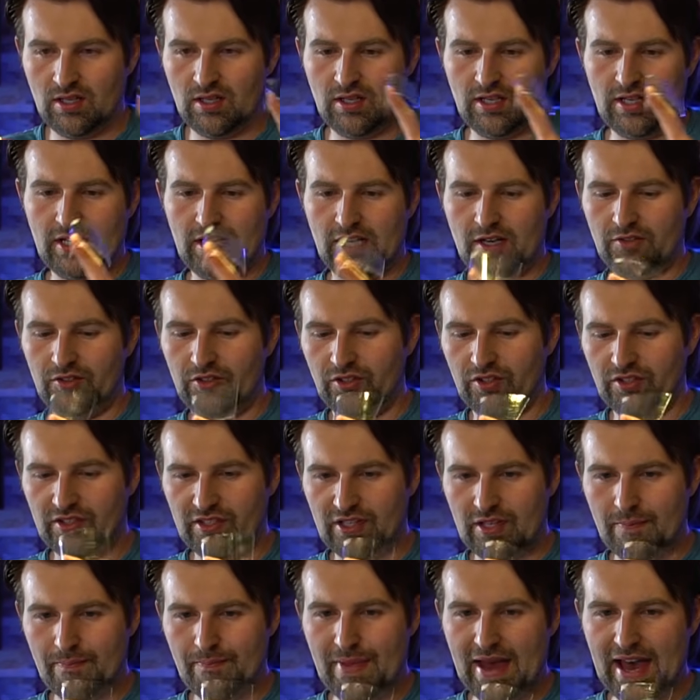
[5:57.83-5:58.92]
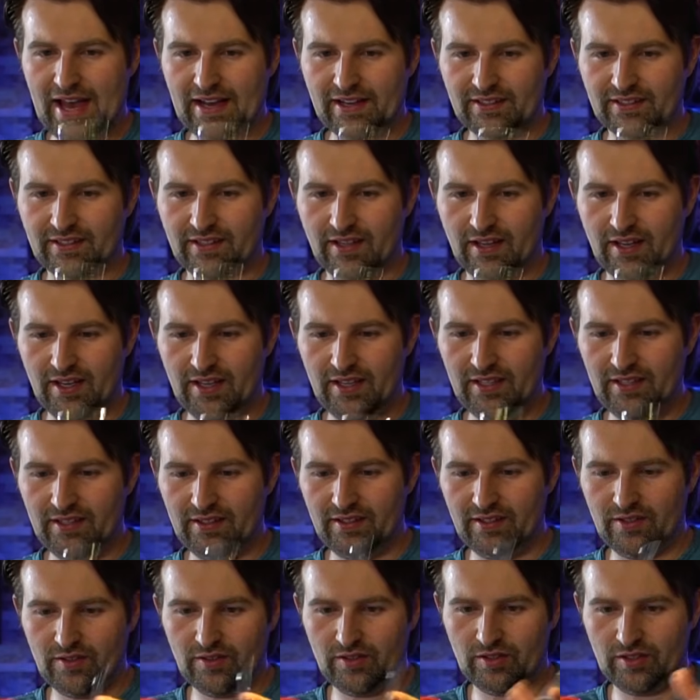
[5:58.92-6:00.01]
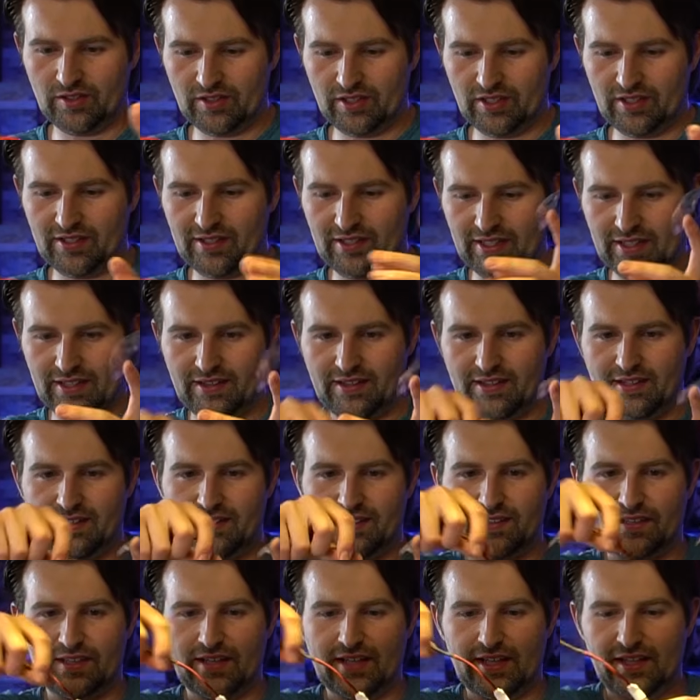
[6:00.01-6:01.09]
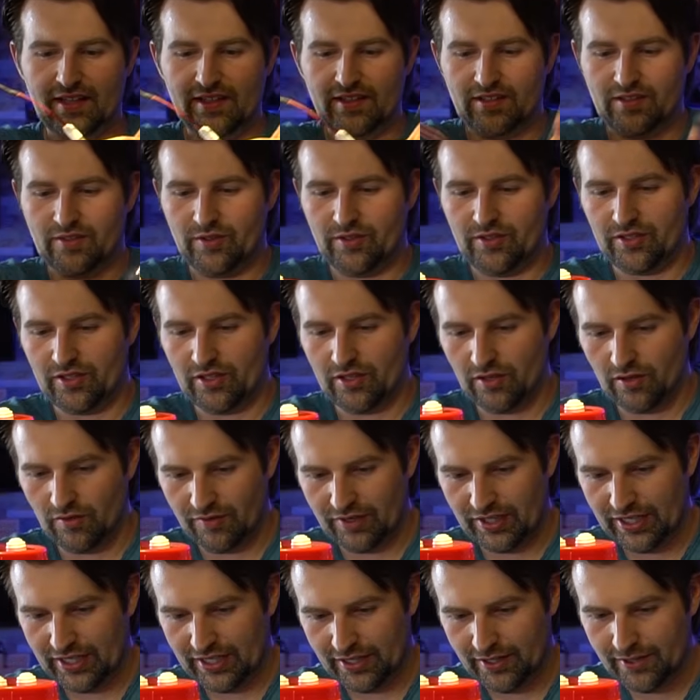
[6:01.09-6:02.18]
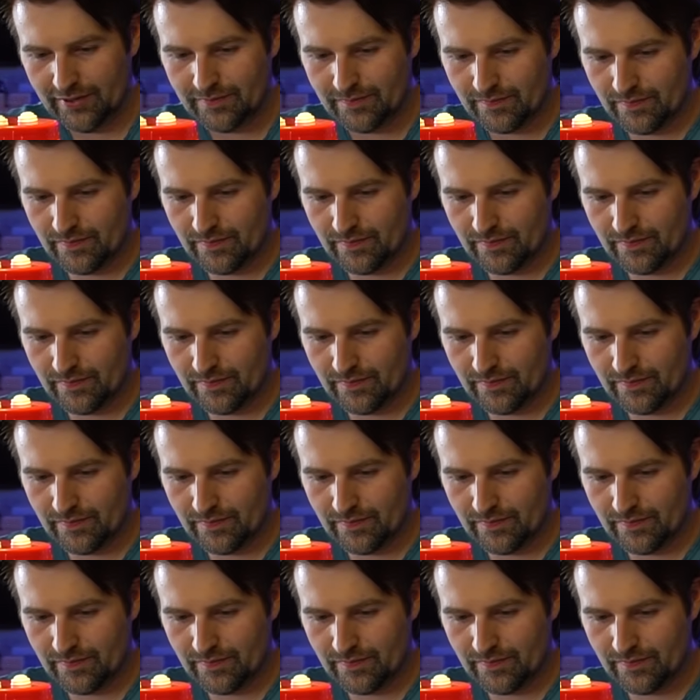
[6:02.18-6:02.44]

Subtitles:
Now I'll do this on the back side, so it's gonna sit like this in the tank, so we'll start it over here.